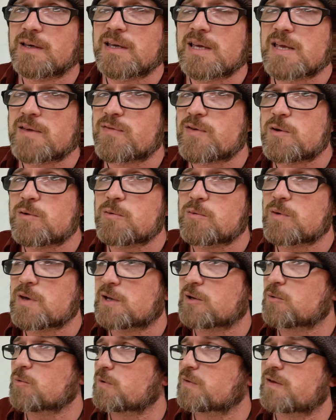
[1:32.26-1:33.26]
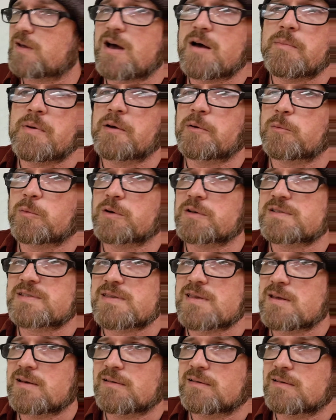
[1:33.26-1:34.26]
if you ignore the compound words,
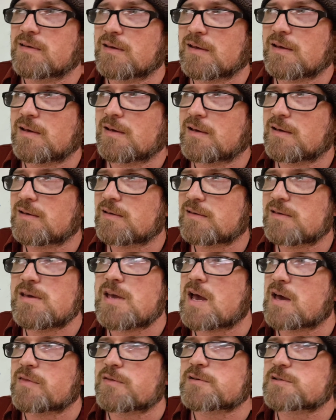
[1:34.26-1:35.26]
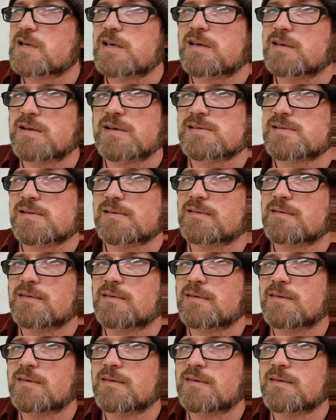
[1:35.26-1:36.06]
then yeah, there's like a dozen,